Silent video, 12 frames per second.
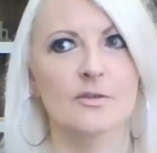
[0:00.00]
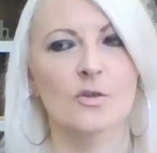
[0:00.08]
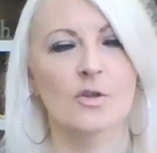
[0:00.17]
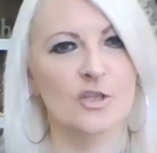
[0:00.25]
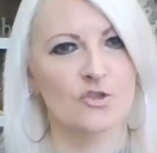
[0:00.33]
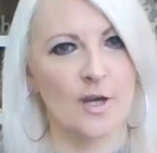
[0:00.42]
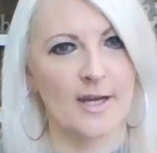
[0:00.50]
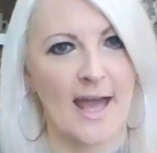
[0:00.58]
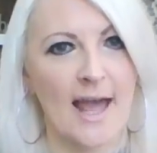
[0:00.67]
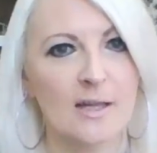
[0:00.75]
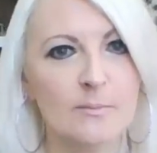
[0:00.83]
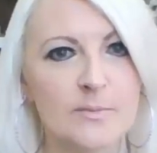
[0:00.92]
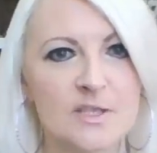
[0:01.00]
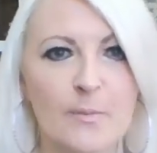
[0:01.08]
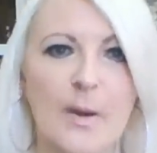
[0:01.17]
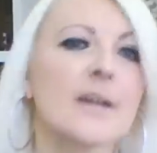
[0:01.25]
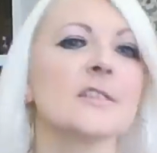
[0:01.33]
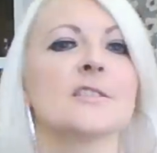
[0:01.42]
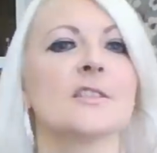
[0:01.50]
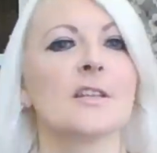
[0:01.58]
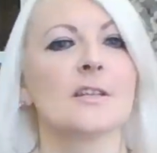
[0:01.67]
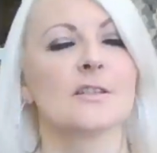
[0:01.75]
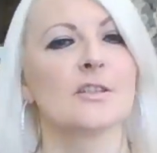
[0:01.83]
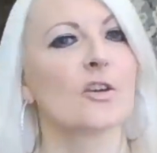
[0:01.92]
you're like trying to help this person
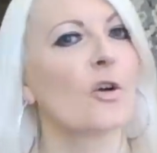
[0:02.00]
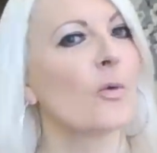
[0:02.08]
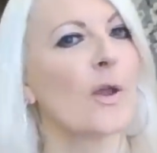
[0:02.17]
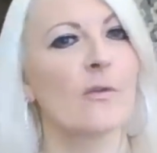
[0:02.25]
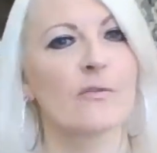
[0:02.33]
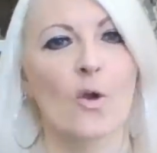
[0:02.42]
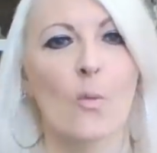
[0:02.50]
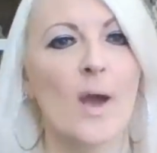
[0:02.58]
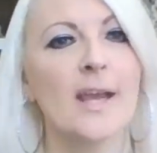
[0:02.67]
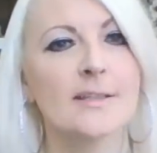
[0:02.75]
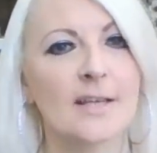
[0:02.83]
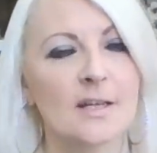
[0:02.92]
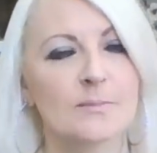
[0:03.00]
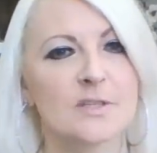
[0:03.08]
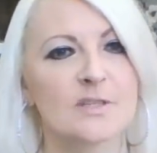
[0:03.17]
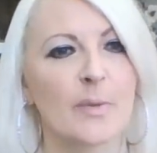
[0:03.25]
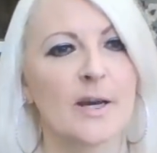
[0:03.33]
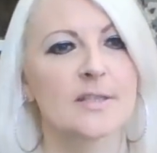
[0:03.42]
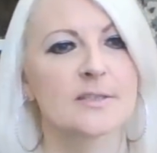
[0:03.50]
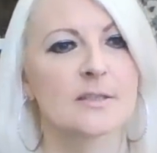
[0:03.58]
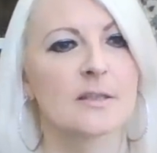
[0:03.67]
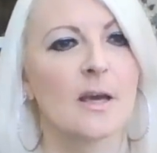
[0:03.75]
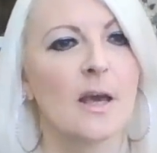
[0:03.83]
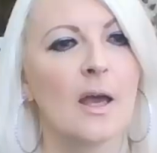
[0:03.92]
and you're going out of your way to help this person